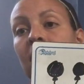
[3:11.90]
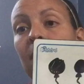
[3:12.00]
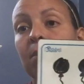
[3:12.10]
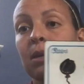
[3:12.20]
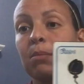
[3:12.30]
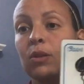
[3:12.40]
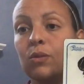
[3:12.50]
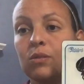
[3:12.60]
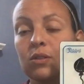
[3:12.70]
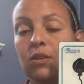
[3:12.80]
how many
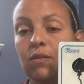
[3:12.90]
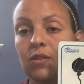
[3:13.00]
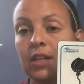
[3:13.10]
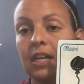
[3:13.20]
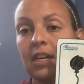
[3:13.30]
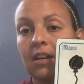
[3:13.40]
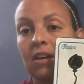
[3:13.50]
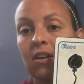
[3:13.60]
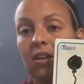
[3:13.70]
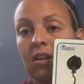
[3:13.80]
balloons are over here.
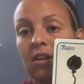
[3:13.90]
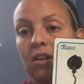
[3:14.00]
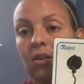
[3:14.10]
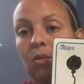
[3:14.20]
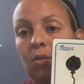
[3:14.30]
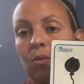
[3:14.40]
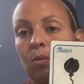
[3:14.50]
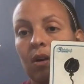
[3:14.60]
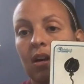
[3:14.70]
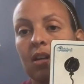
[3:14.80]

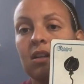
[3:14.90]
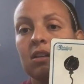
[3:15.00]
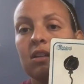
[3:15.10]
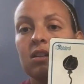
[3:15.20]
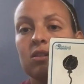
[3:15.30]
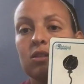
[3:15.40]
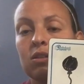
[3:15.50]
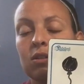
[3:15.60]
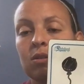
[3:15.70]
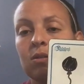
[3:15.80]
1,
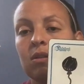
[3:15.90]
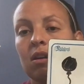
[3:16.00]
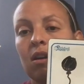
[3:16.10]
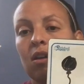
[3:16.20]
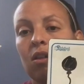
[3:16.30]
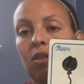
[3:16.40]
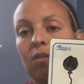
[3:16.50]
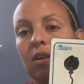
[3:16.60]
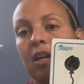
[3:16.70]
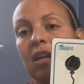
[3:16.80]
2,
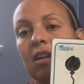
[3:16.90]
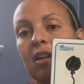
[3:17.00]
3.